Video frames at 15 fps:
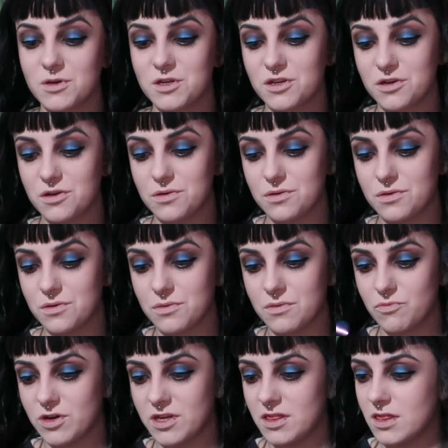gonna go
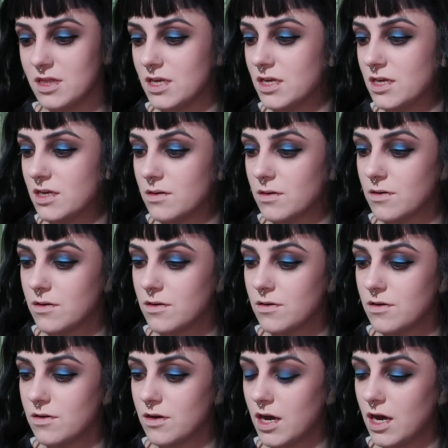with the
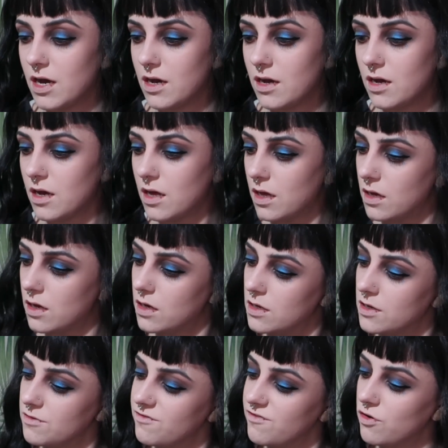
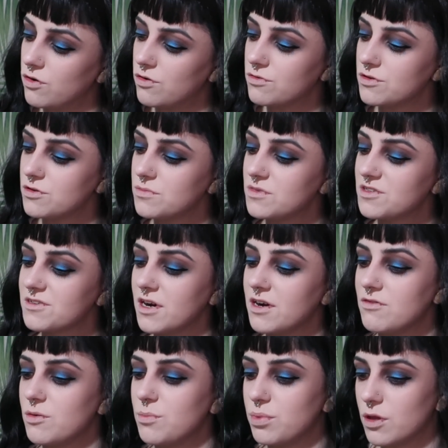High Volume
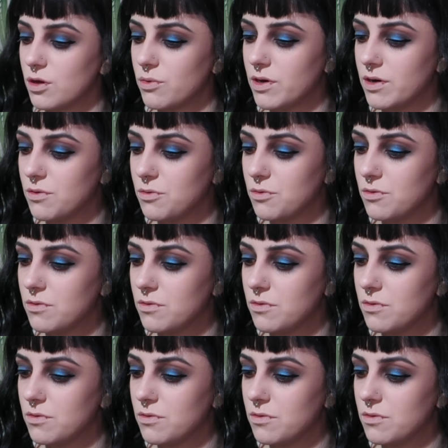Mascara Blowout